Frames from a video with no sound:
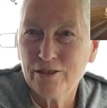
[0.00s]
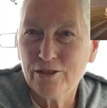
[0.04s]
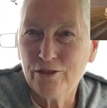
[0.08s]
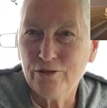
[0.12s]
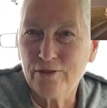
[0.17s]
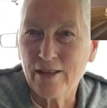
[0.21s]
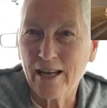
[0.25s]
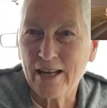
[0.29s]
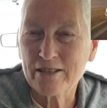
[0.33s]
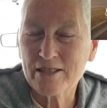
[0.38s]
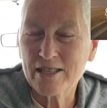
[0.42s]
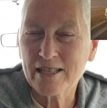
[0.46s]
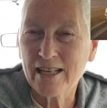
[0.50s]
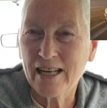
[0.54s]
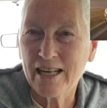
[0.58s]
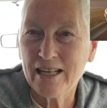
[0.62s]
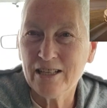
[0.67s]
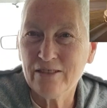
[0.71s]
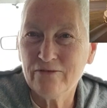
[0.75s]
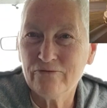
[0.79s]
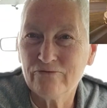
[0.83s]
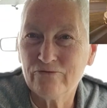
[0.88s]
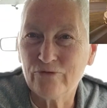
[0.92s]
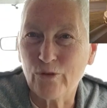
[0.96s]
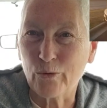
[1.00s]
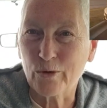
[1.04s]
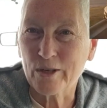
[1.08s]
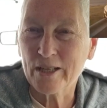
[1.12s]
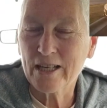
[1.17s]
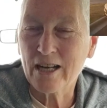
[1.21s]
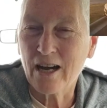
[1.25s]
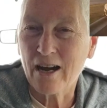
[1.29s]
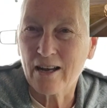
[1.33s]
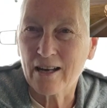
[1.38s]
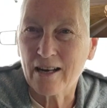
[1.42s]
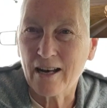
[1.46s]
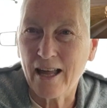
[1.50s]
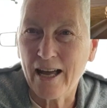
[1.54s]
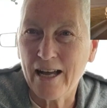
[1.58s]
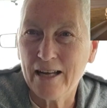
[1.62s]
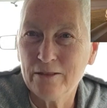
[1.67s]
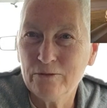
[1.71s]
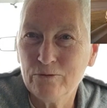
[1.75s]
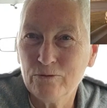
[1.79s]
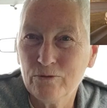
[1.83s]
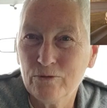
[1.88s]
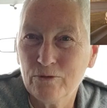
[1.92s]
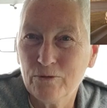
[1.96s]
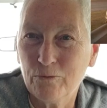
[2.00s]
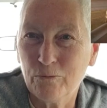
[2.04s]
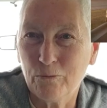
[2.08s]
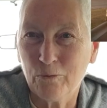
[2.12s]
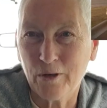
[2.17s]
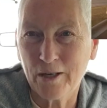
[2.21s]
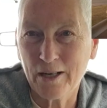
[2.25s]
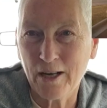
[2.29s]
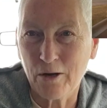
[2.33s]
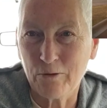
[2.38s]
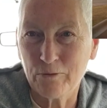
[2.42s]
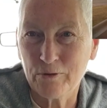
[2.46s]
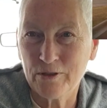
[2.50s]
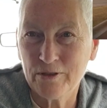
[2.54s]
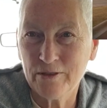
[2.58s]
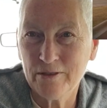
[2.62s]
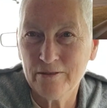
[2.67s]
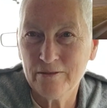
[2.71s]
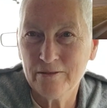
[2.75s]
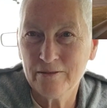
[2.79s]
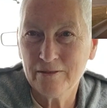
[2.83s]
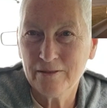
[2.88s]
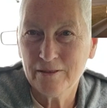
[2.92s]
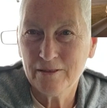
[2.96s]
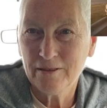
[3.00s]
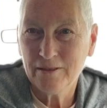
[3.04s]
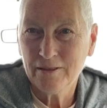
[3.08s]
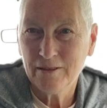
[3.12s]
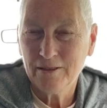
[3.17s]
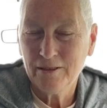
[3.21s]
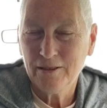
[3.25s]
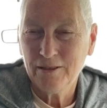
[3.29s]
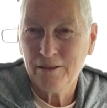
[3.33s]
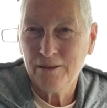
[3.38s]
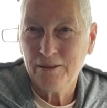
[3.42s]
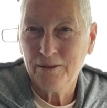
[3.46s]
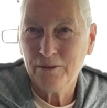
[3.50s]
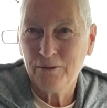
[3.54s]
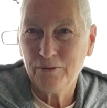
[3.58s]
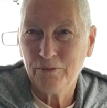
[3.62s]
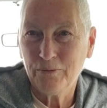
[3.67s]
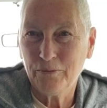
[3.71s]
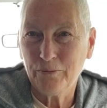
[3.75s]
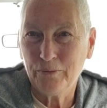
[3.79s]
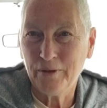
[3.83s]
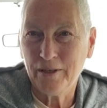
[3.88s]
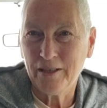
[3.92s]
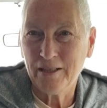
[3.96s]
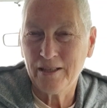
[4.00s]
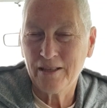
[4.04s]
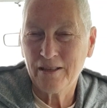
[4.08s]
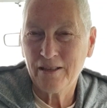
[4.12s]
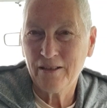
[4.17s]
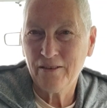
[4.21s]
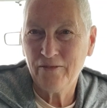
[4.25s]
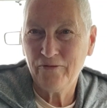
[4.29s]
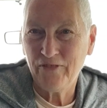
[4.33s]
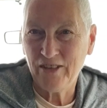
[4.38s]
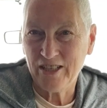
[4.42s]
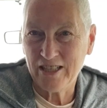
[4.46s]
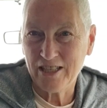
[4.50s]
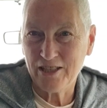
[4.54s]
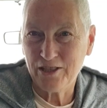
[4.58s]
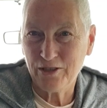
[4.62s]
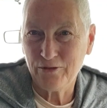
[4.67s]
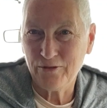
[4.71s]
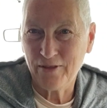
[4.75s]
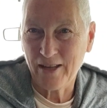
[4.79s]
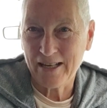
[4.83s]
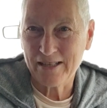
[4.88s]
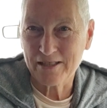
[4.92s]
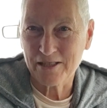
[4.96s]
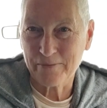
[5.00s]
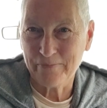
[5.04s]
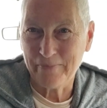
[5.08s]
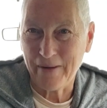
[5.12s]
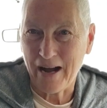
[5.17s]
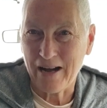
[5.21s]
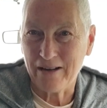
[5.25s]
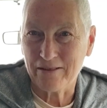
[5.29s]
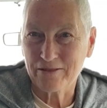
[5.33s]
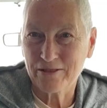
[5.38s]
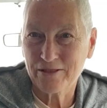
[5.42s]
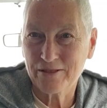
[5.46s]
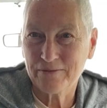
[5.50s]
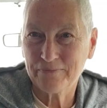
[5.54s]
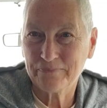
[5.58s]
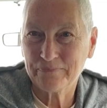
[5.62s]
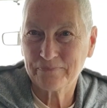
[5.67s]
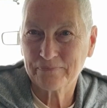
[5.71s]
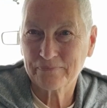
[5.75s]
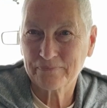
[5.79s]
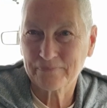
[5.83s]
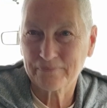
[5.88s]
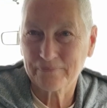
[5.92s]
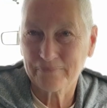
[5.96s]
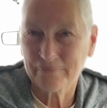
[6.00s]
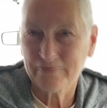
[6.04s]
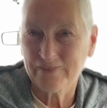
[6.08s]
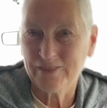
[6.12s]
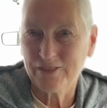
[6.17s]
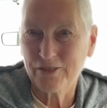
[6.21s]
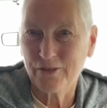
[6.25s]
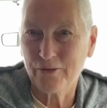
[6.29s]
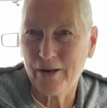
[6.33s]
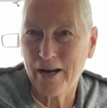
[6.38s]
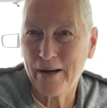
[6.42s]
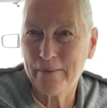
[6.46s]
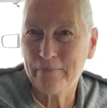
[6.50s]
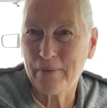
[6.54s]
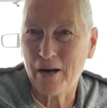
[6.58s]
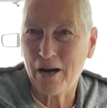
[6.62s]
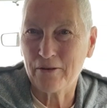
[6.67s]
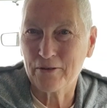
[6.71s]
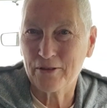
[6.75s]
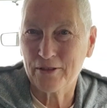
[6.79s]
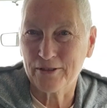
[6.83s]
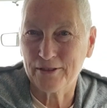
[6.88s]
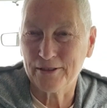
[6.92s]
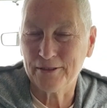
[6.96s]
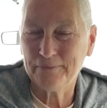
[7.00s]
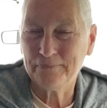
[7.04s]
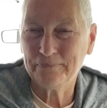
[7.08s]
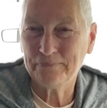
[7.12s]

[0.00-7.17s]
2008 Ford Econoline, one owner, with 52,000 miles. So I bought her.